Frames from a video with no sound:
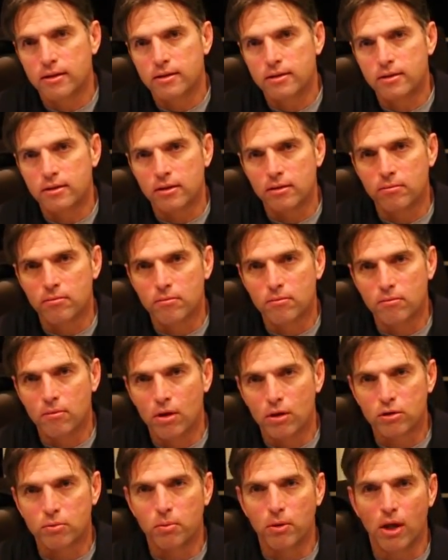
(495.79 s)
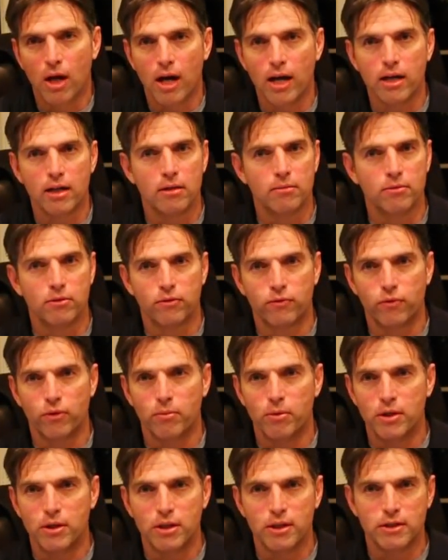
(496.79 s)
see multiple items
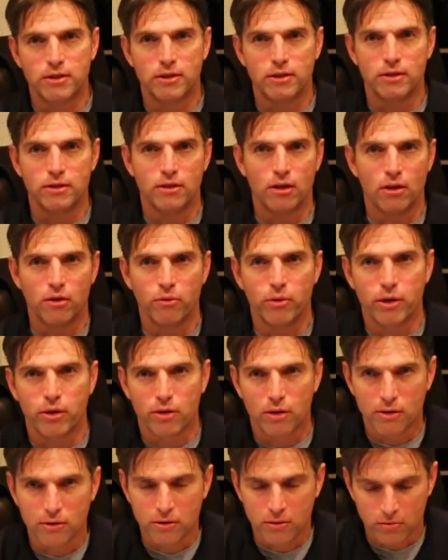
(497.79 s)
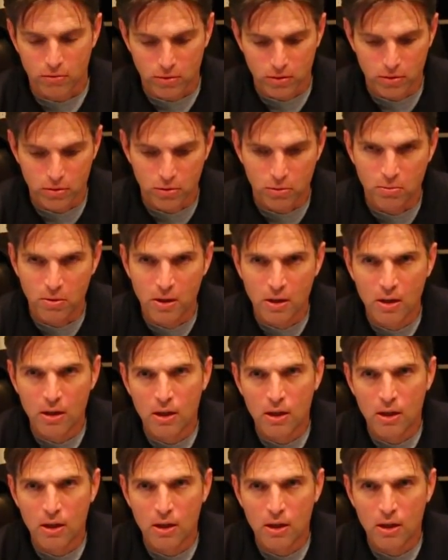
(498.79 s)
from a distance all the way across the room.